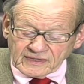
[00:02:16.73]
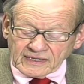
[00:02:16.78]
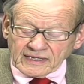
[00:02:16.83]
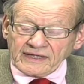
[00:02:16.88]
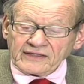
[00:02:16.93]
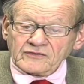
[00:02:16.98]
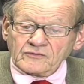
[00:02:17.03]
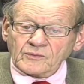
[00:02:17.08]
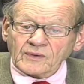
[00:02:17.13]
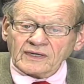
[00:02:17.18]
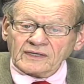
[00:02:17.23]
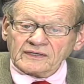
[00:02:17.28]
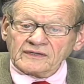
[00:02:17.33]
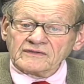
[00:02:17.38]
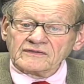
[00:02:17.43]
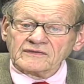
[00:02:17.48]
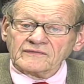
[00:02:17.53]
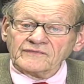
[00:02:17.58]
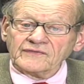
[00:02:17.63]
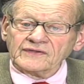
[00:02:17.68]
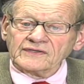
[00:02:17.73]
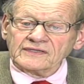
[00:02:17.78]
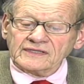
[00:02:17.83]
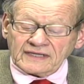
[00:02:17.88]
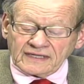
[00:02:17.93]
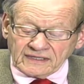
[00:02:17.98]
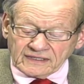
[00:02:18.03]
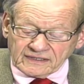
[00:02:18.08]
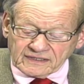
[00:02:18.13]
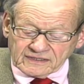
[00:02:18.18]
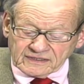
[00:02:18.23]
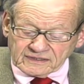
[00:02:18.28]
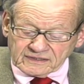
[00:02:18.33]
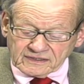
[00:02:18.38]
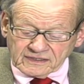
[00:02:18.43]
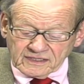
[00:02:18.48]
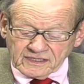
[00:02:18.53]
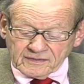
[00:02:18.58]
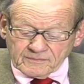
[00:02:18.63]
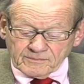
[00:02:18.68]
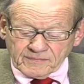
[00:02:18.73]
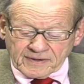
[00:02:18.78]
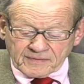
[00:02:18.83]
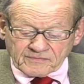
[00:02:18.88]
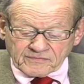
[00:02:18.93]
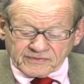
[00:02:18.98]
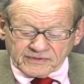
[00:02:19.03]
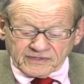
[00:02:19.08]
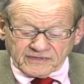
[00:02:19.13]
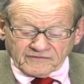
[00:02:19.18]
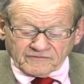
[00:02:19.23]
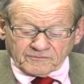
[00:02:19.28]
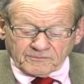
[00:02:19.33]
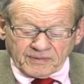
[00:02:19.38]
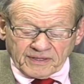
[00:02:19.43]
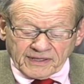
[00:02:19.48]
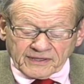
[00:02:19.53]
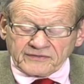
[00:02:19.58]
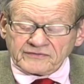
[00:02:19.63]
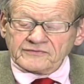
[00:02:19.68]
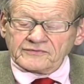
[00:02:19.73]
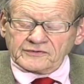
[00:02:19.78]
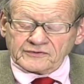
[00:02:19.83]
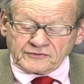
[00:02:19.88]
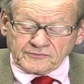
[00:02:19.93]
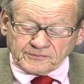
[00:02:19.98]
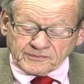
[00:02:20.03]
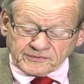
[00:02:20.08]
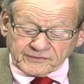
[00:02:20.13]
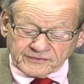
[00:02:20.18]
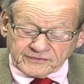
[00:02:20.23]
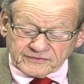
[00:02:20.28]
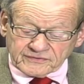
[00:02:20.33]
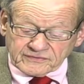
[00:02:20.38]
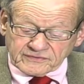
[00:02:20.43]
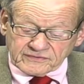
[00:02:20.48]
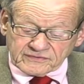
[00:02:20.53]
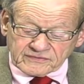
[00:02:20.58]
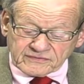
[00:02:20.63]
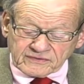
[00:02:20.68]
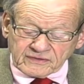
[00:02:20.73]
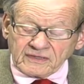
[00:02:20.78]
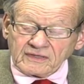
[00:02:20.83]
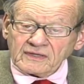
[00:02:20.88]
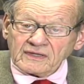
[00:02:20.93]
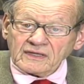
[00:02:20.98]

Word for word: as well as in the delicate memory of past experiences